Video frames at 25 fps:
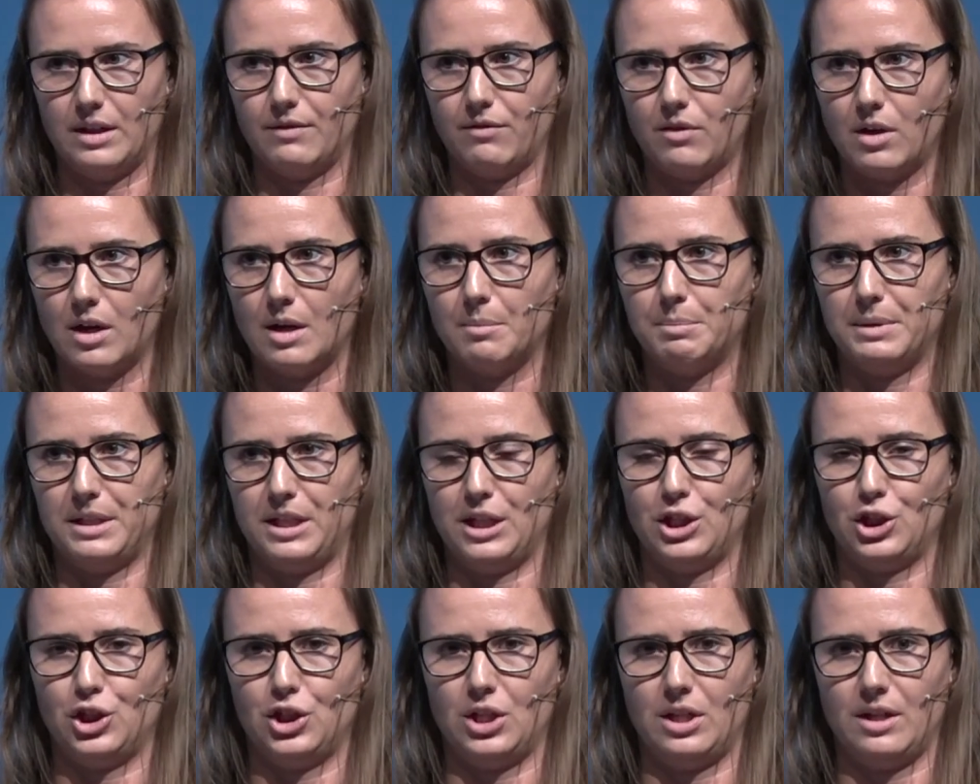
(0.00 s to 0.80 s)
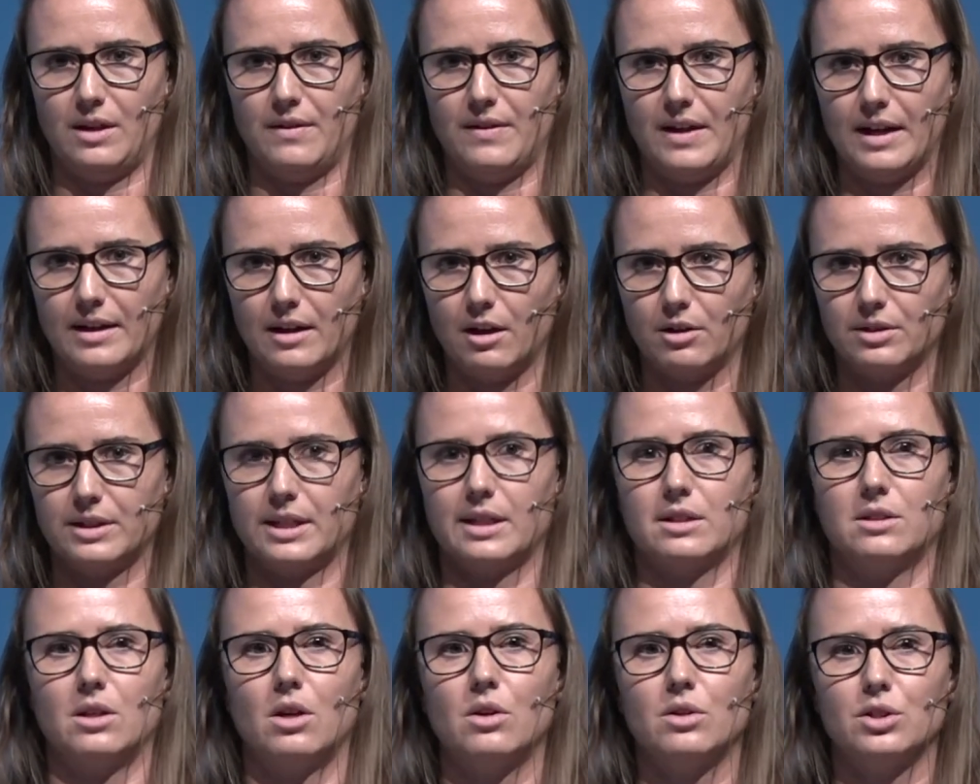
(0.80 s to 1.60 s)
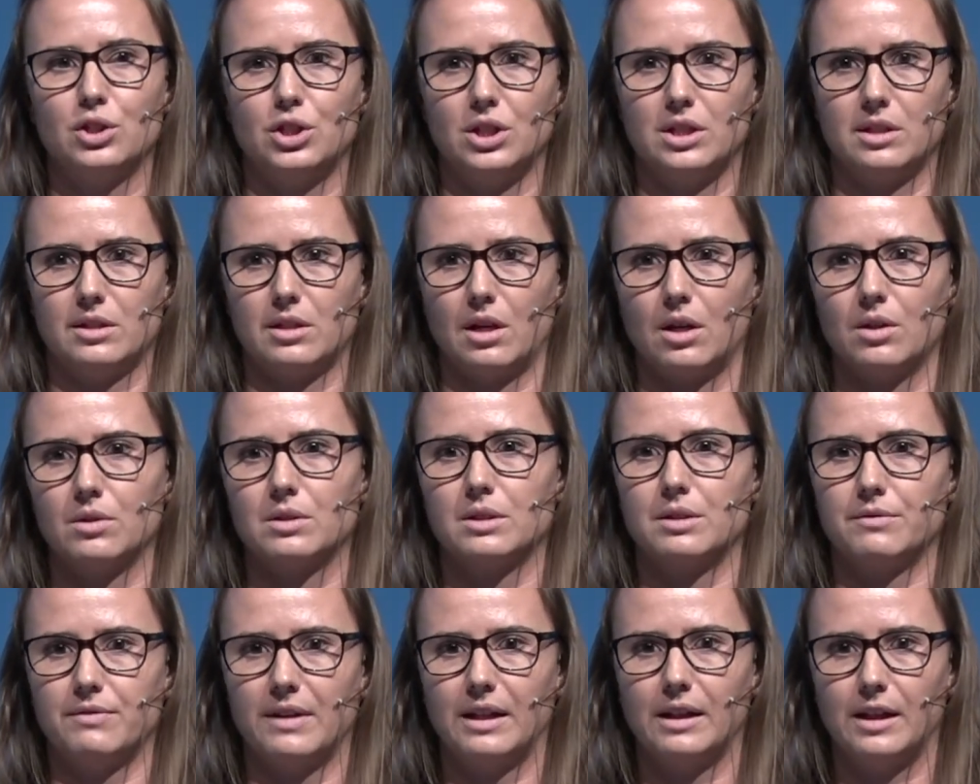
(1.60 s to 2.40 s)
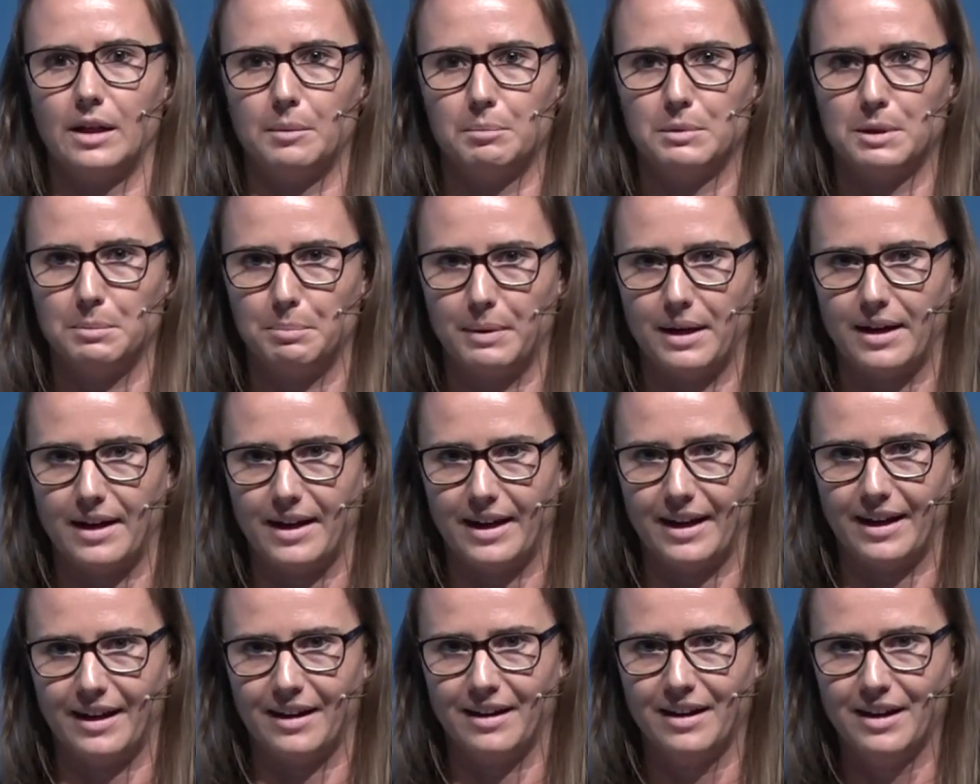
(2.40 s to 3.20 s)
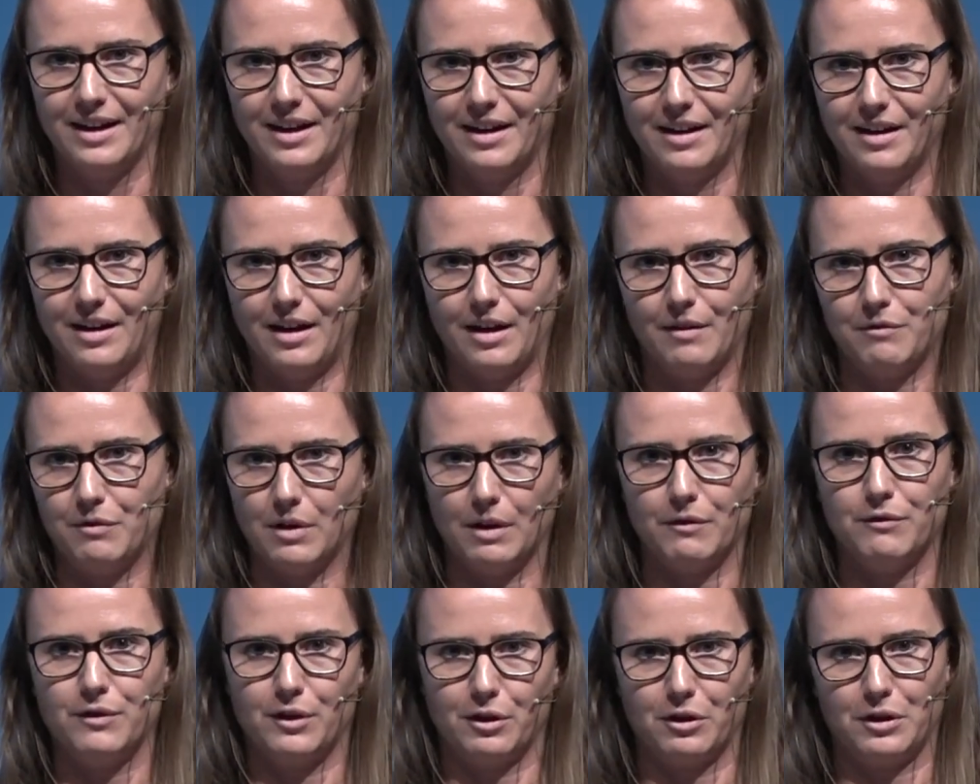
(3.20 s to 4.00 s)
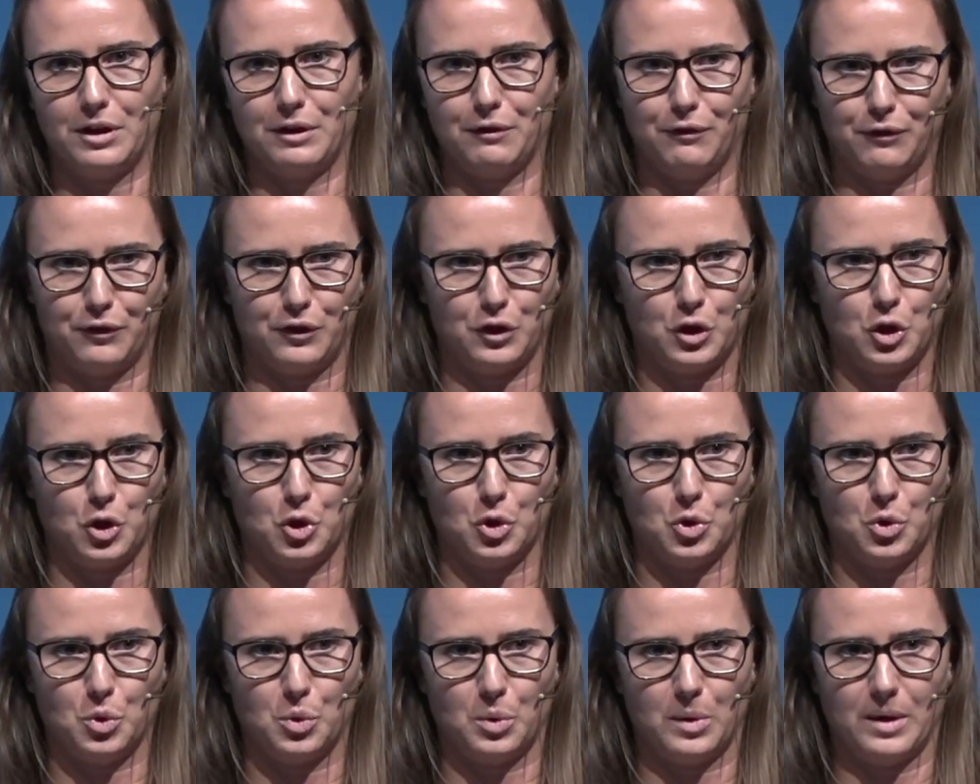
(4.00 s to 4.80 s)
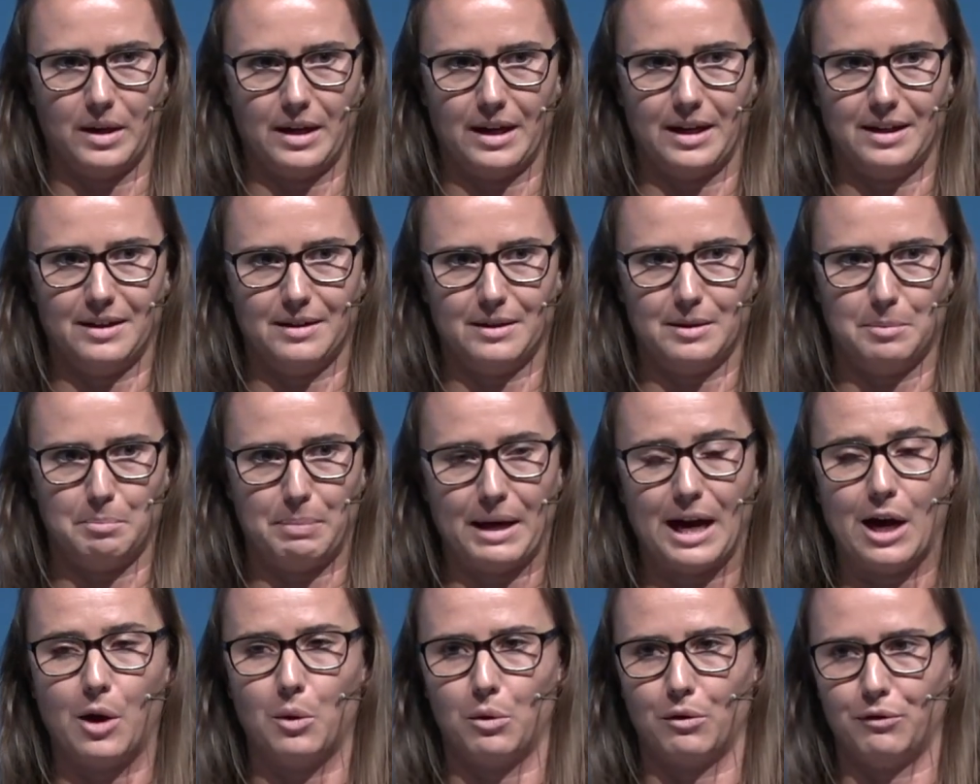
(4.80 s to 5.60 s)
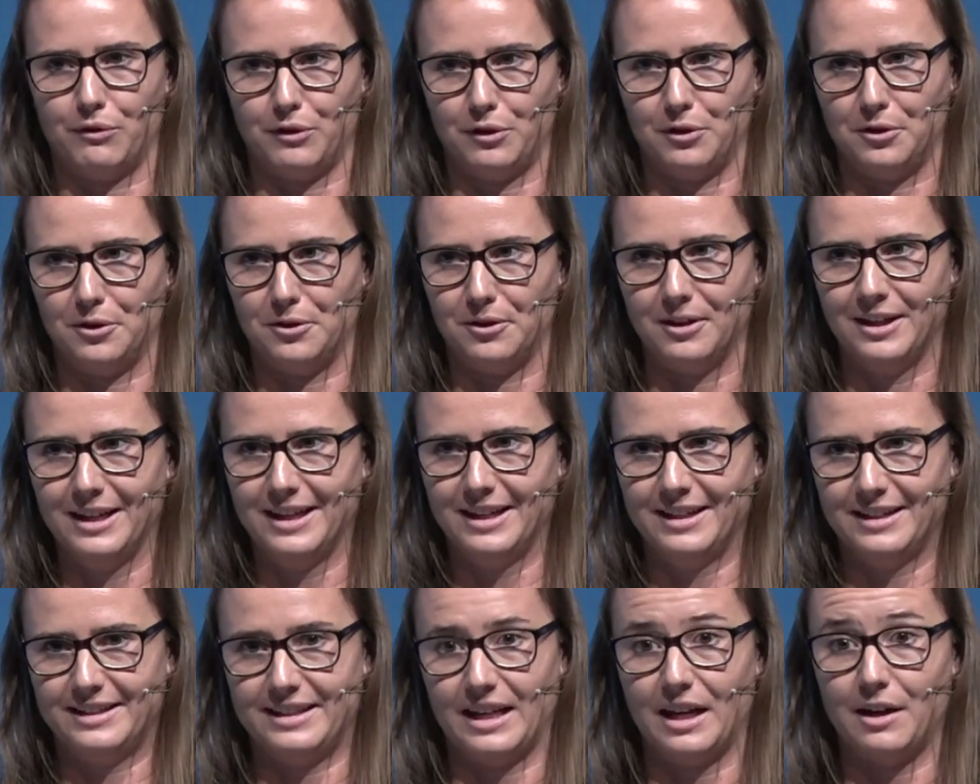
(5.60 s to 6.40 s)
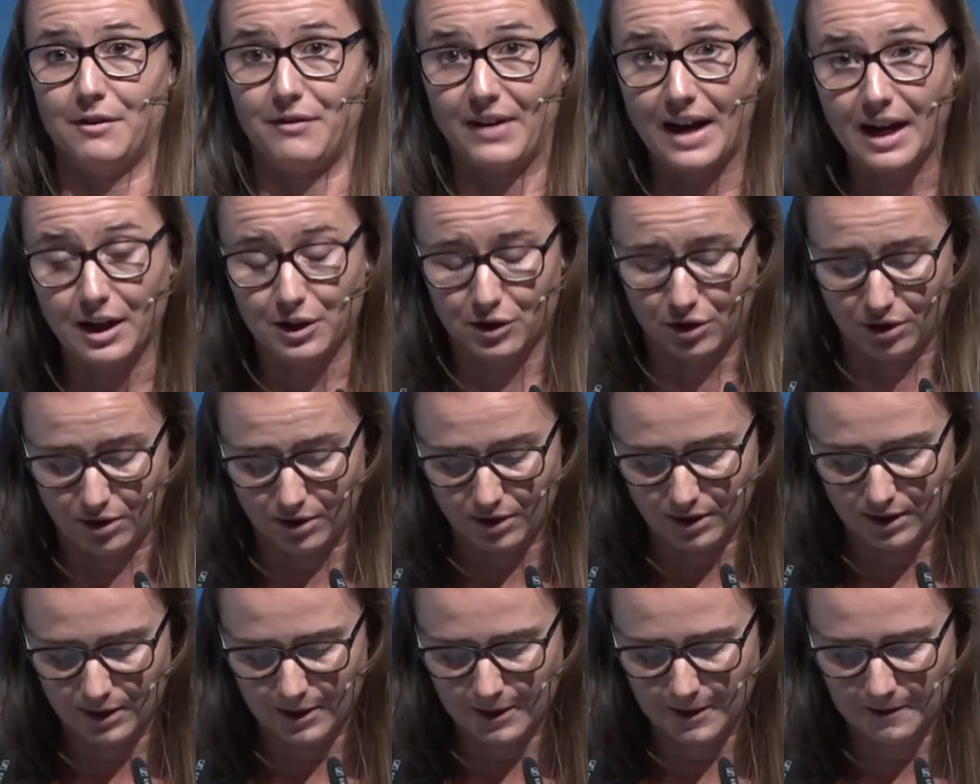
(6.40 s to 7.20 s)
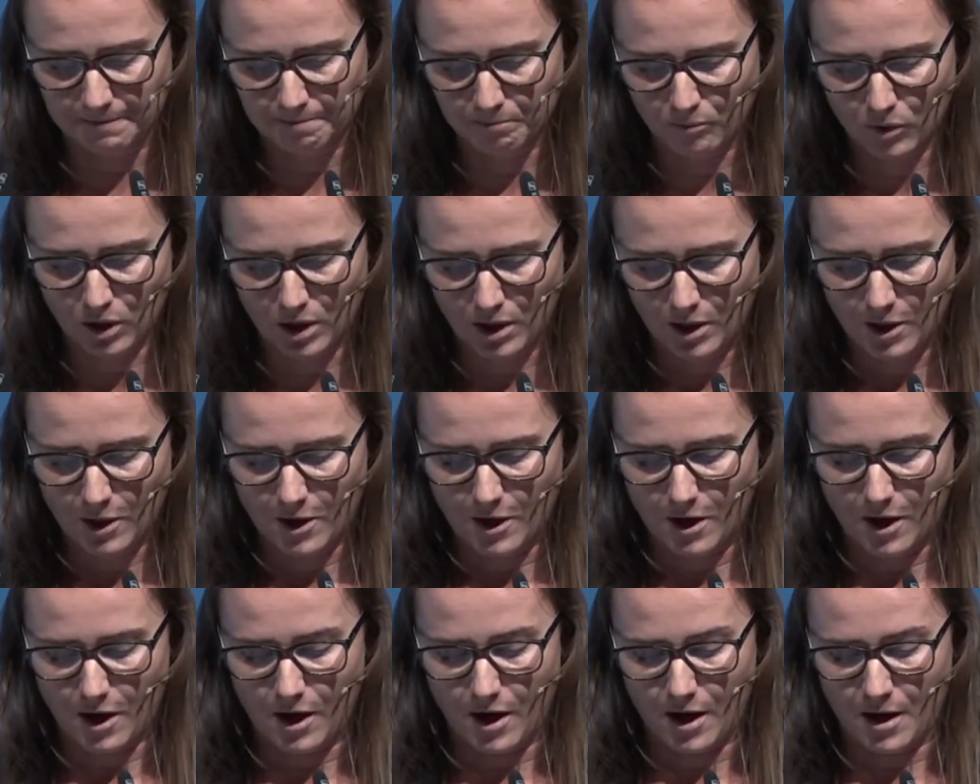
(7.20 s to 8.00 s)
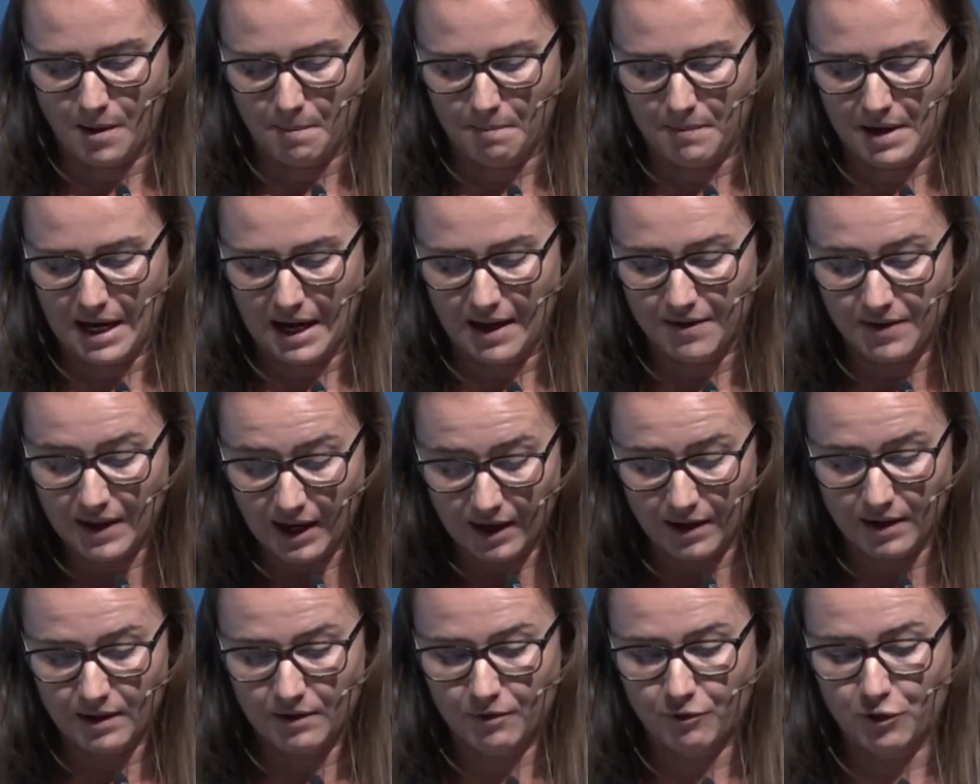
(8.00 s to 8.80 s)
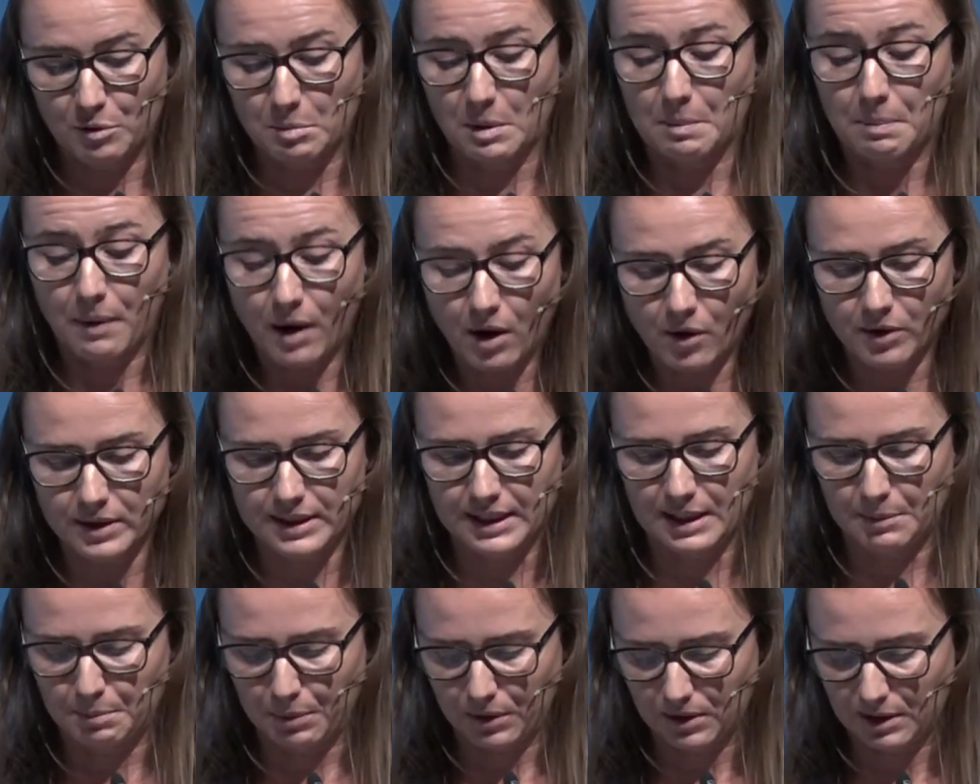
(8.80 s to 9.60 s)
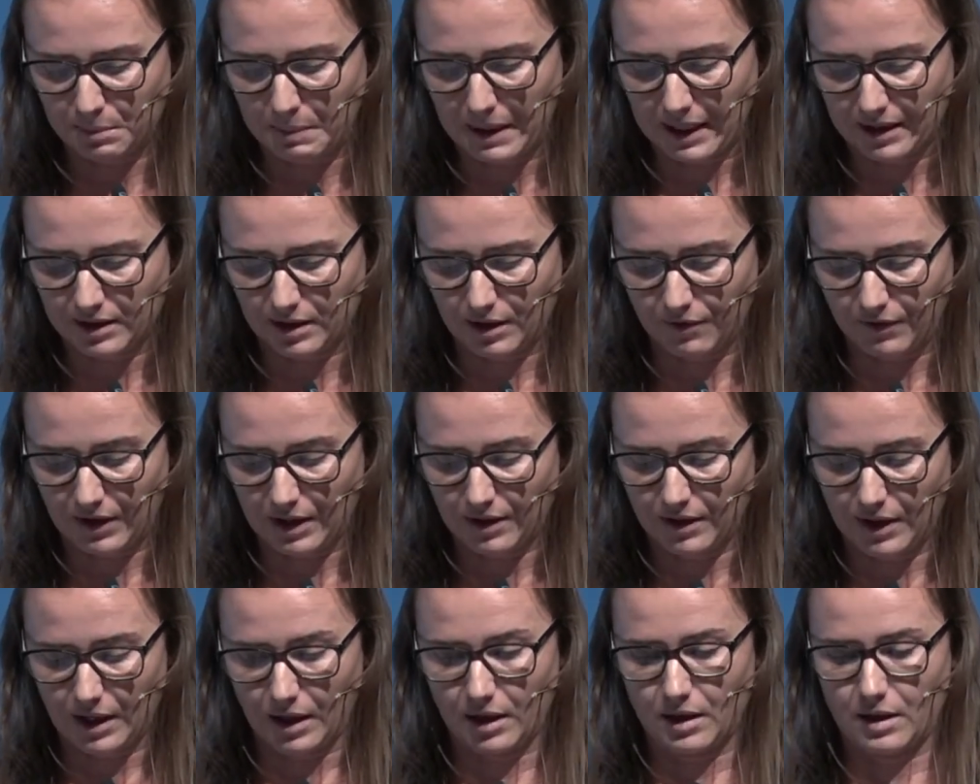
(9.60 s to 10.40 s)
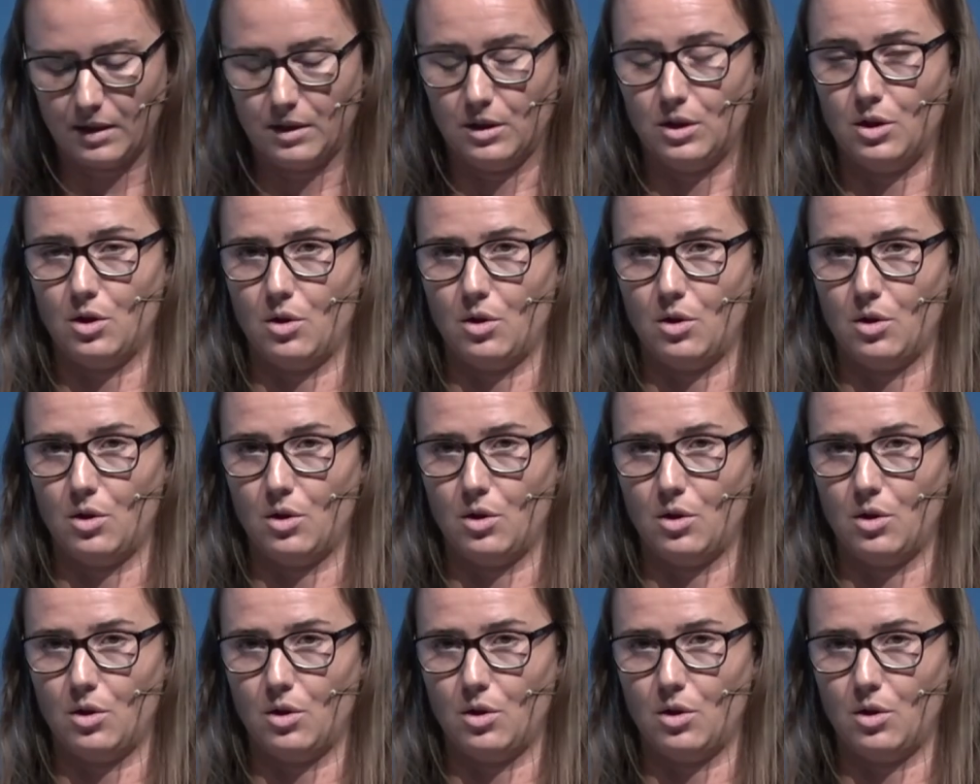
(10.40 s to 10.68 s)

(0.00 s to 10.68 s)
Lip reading: of competition and that our technologies aren't developed by a very few and powerful set of actors. And then from a policy perspective, I think